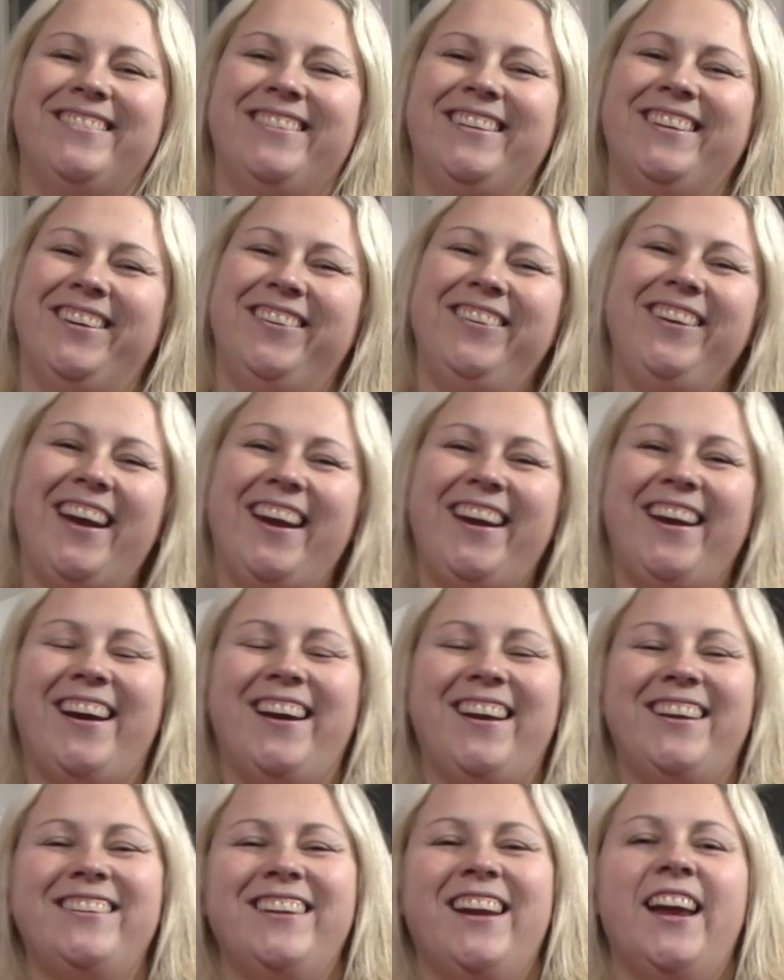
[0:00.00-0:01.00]
Okay
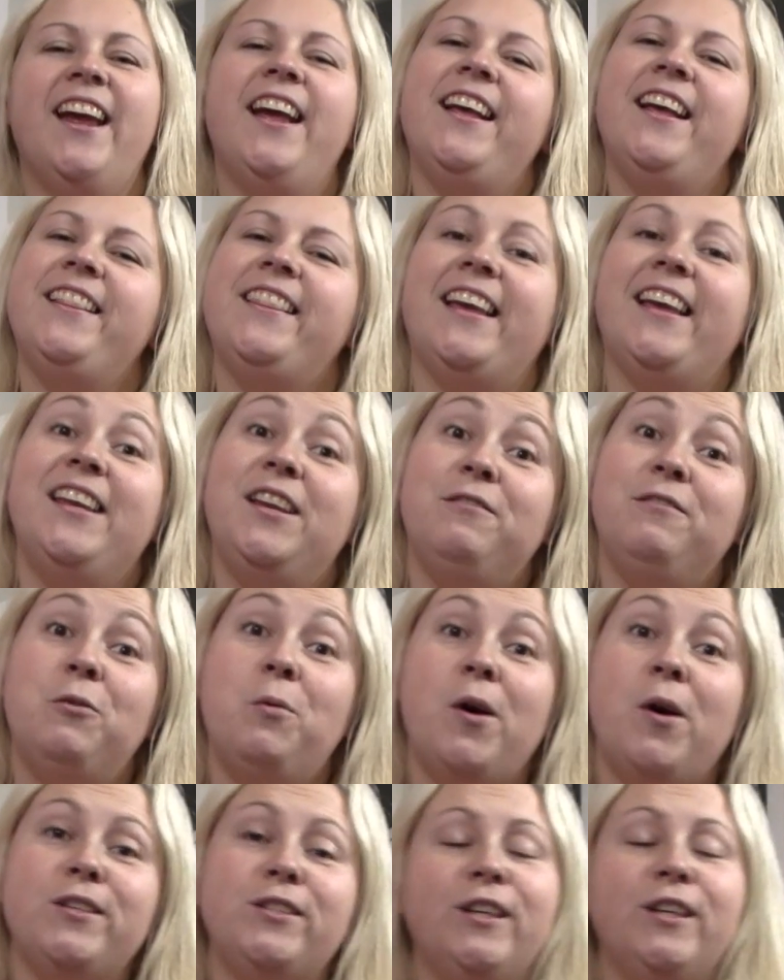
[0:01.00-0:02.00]
guys, thank you for
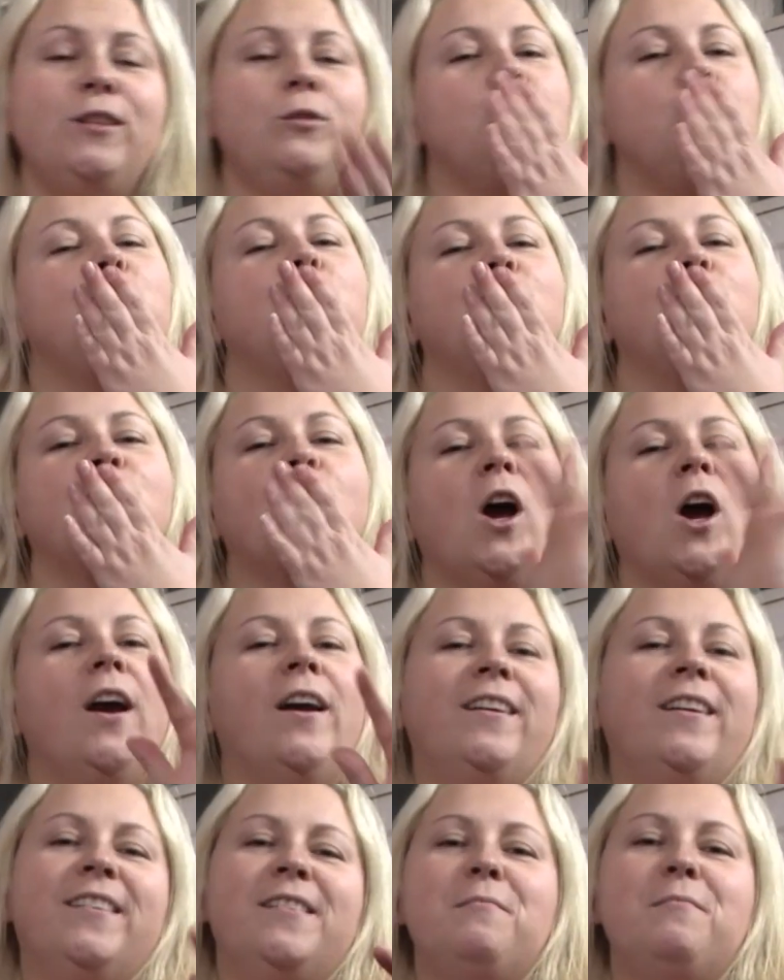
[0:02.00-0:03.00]
watching.
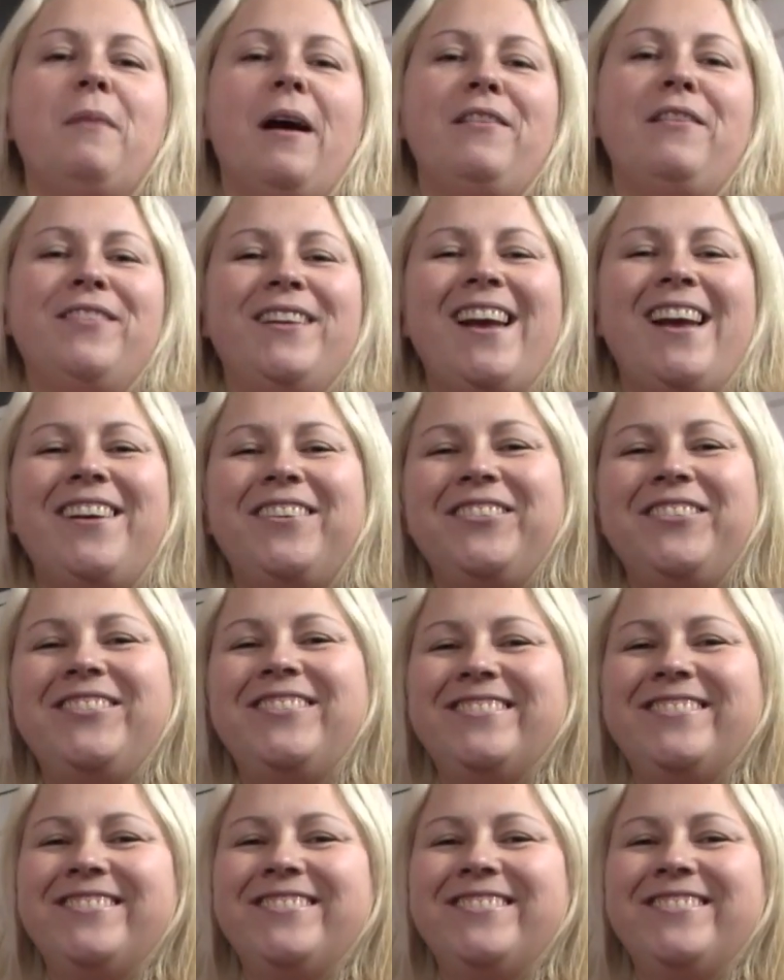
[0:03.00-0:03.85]
Bye for now.